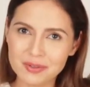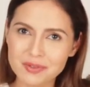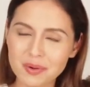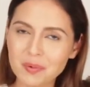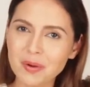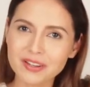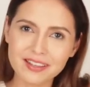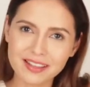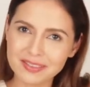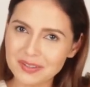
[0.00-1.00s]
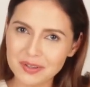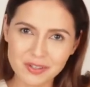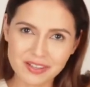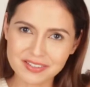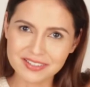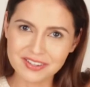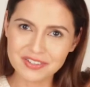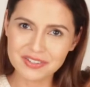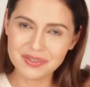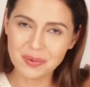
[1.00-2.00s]
You don't want to get to your
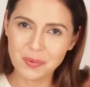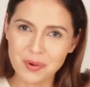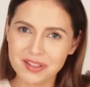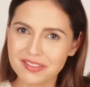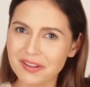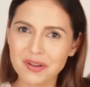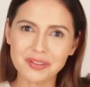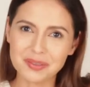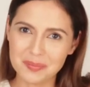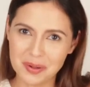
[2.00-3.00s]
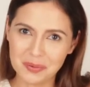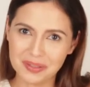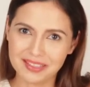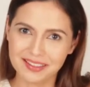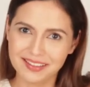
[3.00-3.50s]
destination with a cotton mouth